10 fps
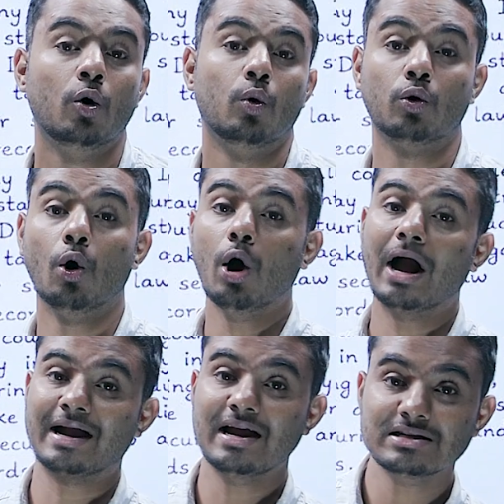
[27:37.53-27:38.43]
who go
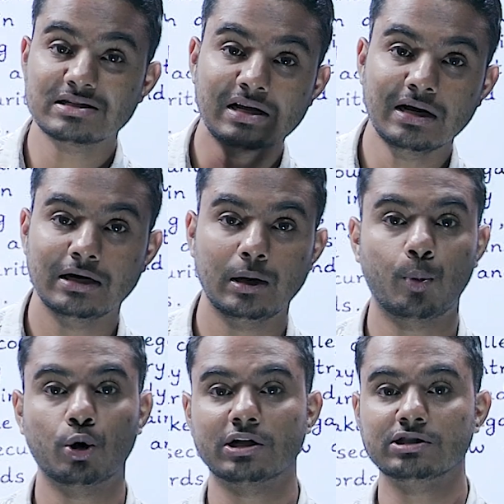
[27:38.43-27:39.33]
against the
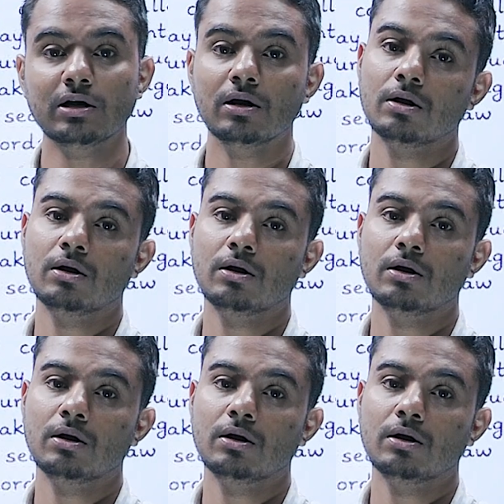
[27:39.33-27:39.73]
deportation,